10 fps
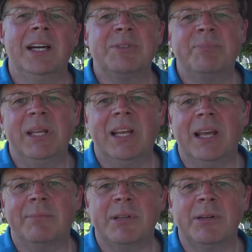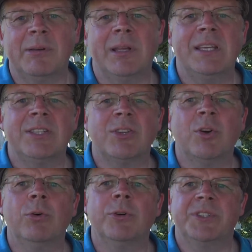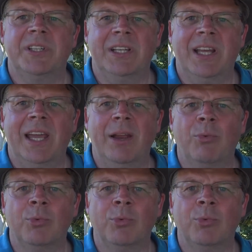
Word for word: It's been an absolutely scorching day,